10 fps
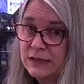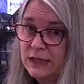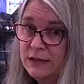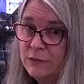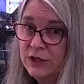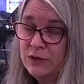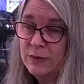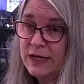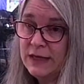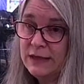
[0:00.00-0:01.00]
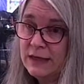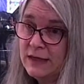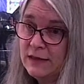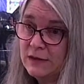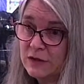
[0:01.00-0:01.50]
And then when you play the
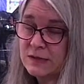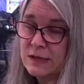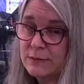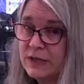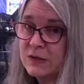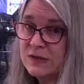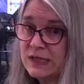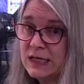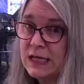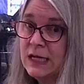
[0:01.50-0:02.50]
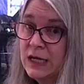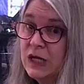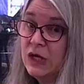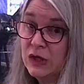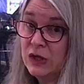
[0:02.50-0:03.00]
key that looks like middle C,
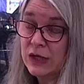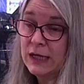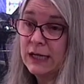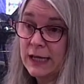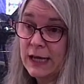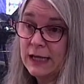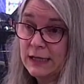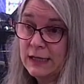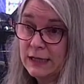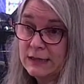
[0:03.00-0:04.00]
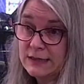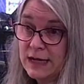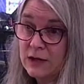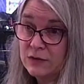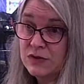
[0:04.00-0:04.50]
you're going to get a
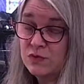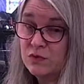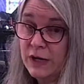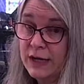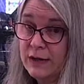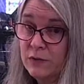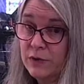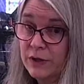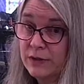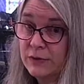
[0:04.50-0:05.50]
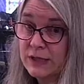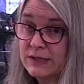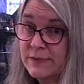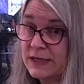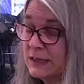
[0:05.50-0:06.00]
sound right where you would
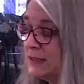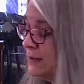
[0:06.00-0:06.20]
expect